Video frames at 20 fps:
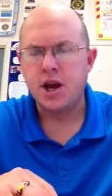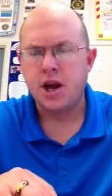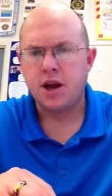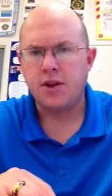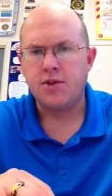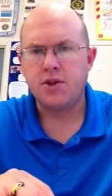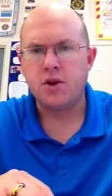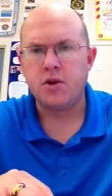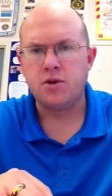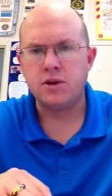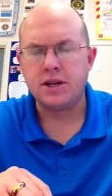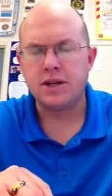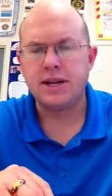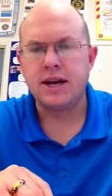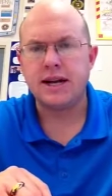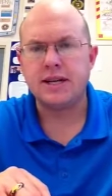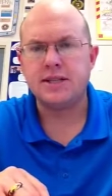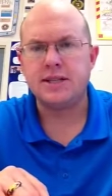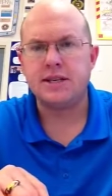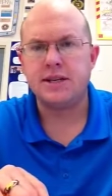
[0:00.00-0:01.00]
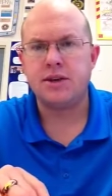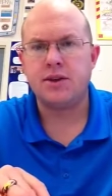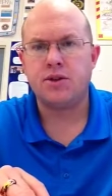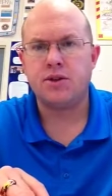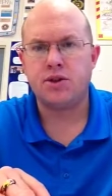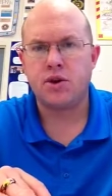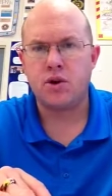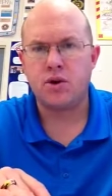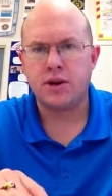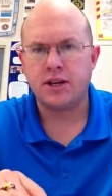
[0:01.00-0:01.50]
in the early
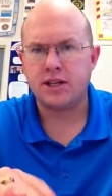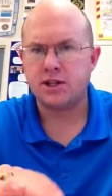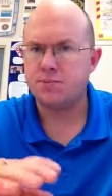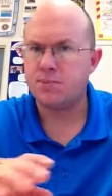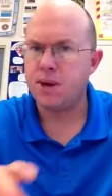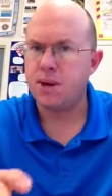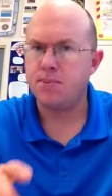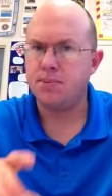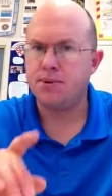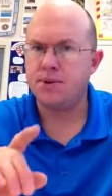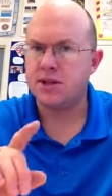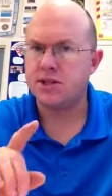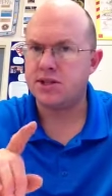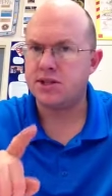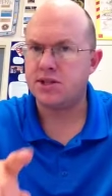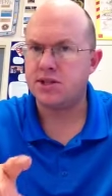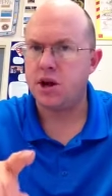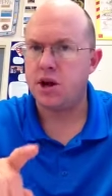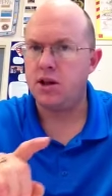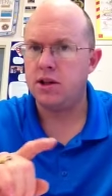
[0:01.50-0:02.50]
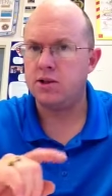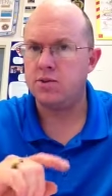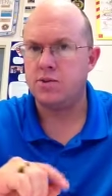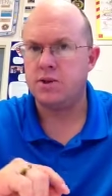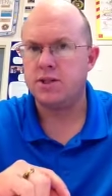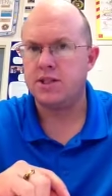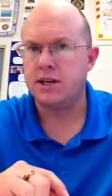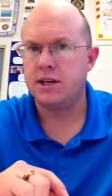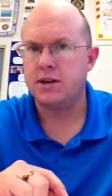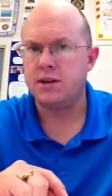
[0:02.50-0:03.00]
1930s, people that Stalin
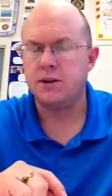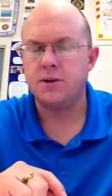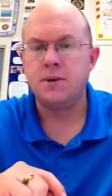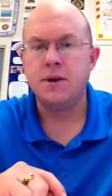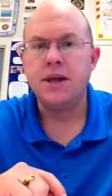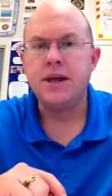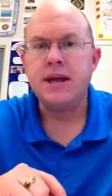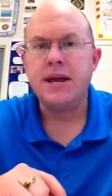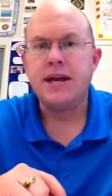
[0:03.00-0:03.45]
would tell you